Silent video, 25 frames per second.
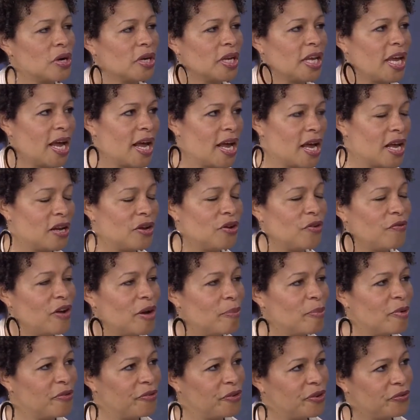Yeah,
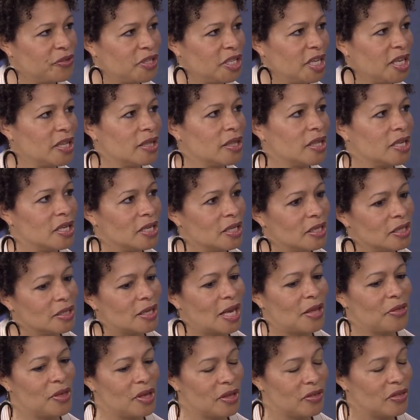November 15th is,
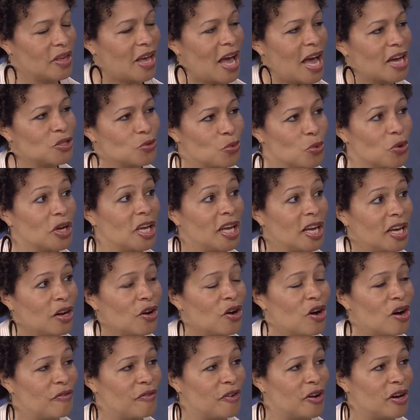I think, the actual
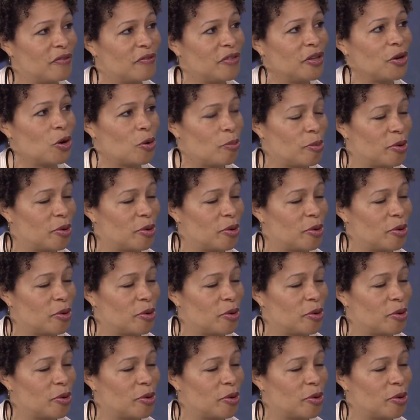kickoff of the